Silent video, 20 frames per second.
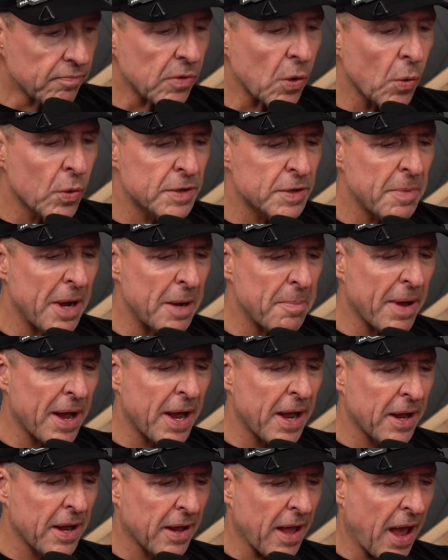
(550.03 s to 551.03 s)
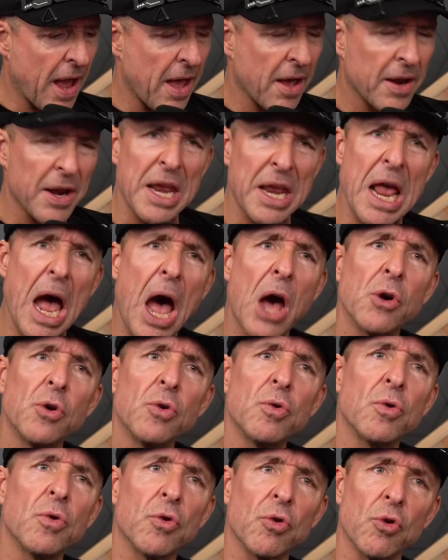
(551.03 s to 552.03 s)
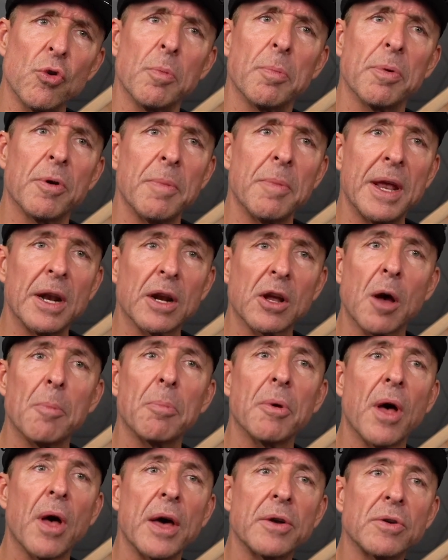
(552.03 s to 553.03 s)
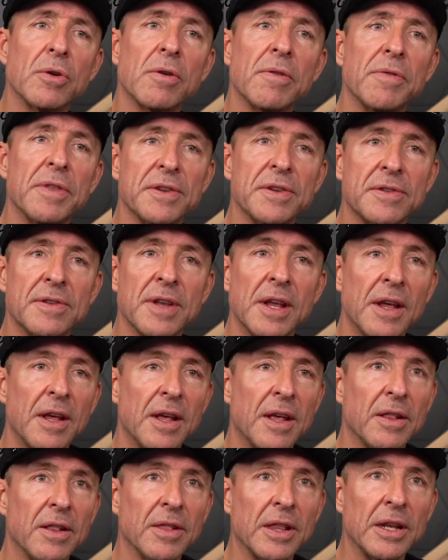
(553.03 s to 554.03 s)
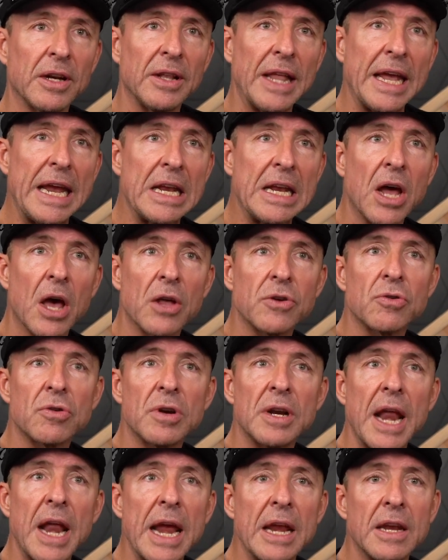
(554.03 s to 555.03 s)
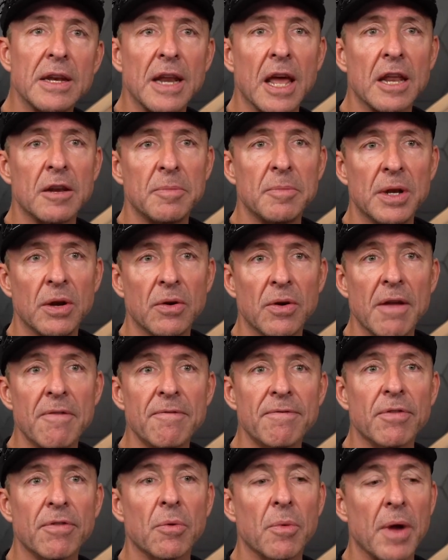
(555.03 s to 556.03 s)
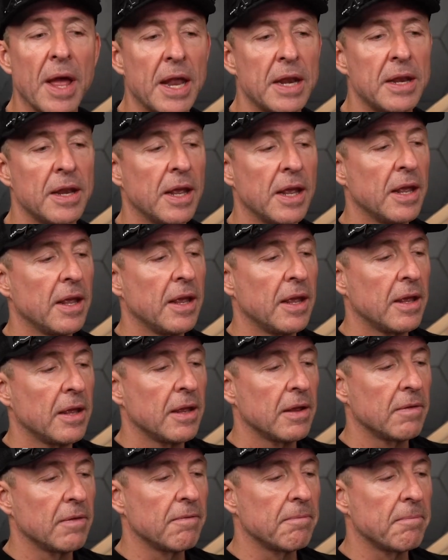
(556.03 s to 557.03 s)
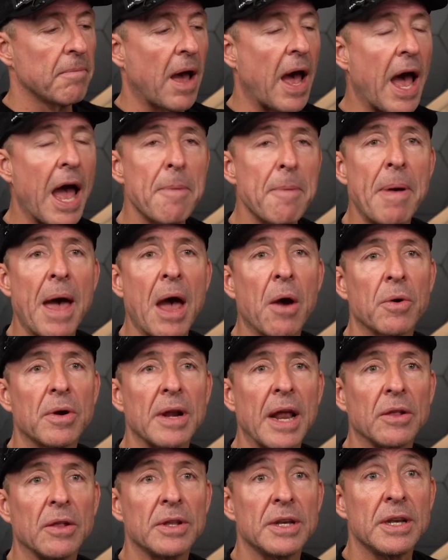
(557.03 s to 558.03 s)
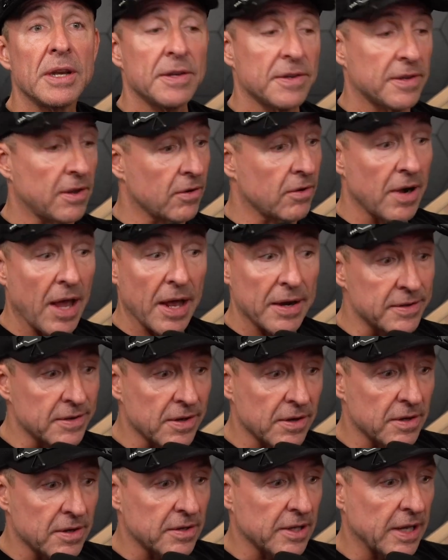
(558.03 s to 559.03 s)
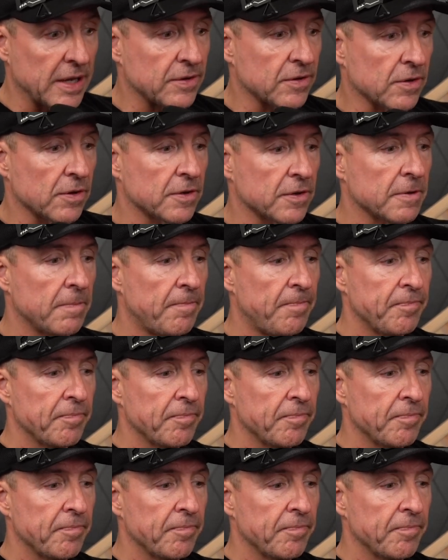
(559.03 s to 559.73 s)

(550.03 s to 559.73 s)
was made by a guy on a Yahoo group who made a couple hundred of these little 808 nanometer infrared high powered LEDs that are not as good as lasers.